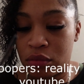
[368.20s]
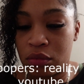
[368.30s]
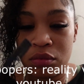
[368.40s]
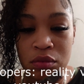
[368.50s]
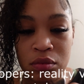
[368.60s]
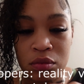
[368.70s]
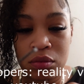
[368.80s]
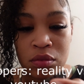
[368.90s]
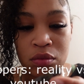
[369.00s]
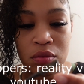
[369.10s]
You'll see that I
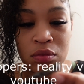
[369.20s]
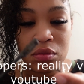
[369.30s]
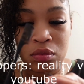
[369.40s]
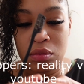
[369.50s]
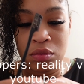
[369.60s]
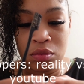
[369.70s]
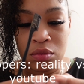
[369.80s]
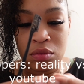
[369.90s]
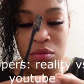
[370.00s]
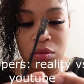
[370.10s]
left hair out back there
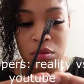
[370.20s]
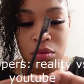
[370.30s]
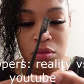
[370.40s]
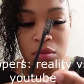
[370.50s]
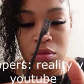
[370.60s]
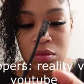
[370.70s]
just for this.